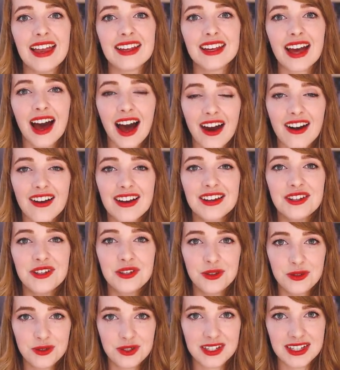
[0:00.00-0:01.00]
and Kari
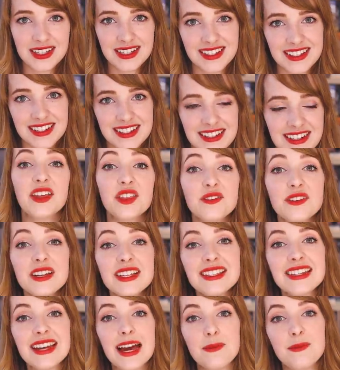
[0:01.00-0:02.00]
Gislason. Now, the
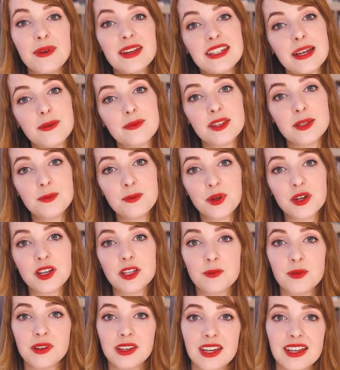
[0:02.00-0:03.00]
reason I picked up this book
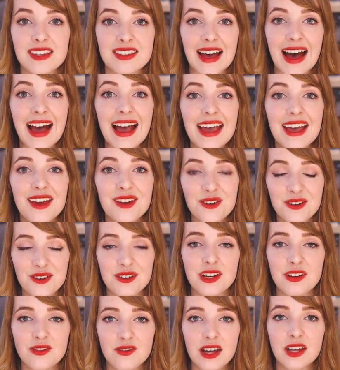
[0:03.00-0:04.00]
is because I had
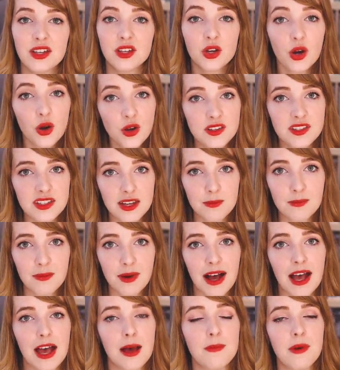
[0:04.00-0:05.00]
already read Ghost
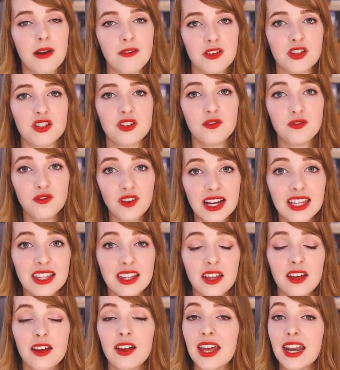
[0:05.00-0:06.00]
Empire by Richard
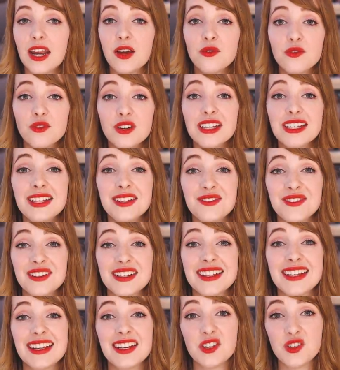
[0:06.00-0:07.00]
Feidler and I really,
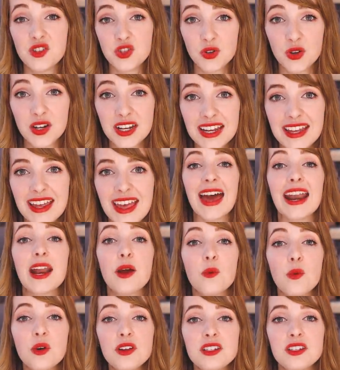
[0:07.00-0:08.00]
really enjoyed it and I
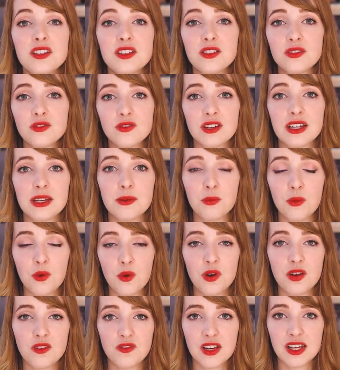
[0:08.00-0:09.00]
wanted to read
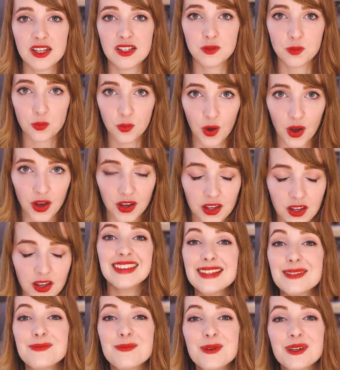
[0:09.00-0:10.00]
more of his work.
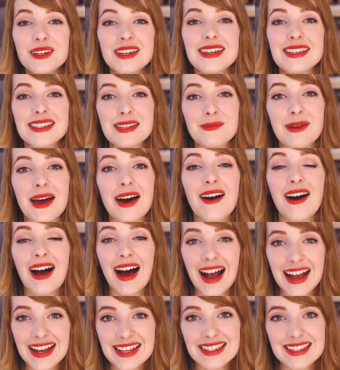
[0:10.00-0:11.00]
This book is about
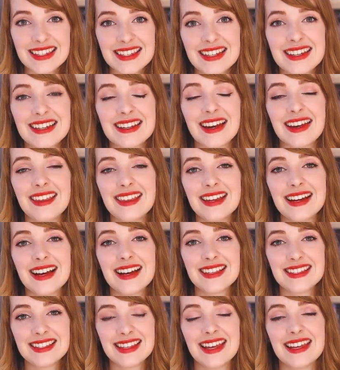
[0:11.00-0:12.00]
Iceland and the
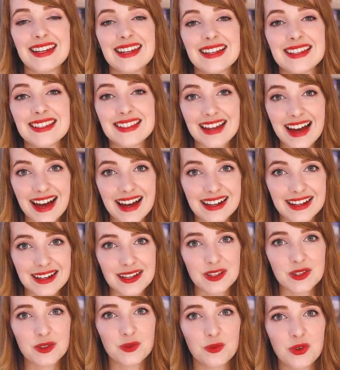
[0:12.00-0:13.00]
Icelandic
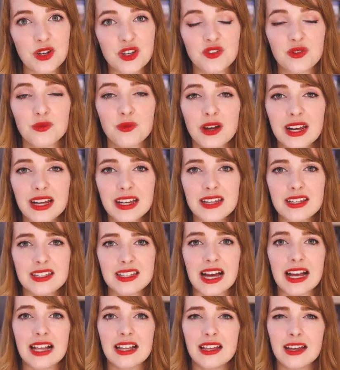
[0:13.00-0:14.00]
sagas, which from what I could
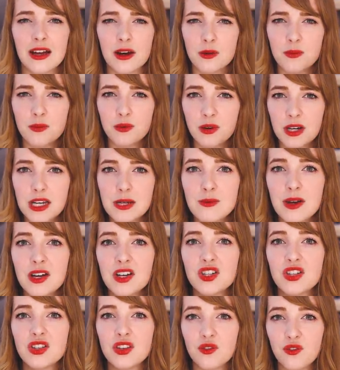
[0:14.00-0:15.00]
tell are pretty
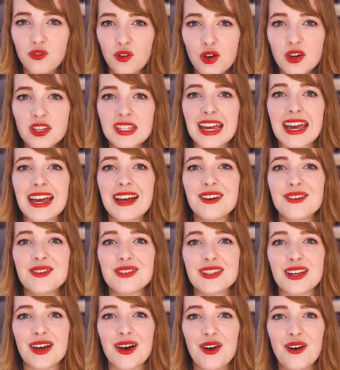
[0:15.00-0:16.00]
much the folk
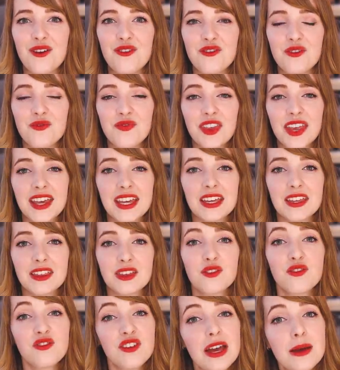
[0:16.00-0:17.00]
tales of like
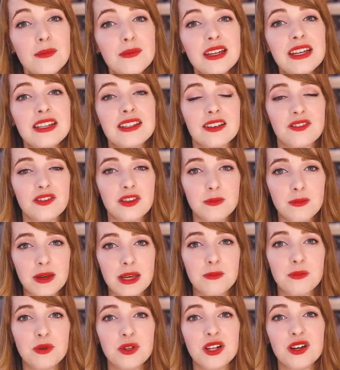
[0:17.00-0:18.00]
the families of the
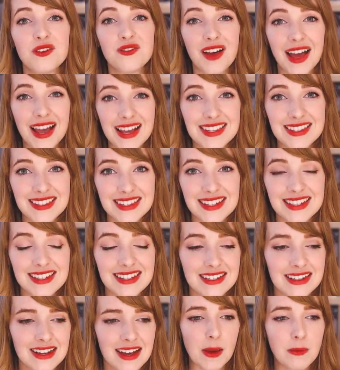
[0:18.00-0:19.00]
people of Iceland.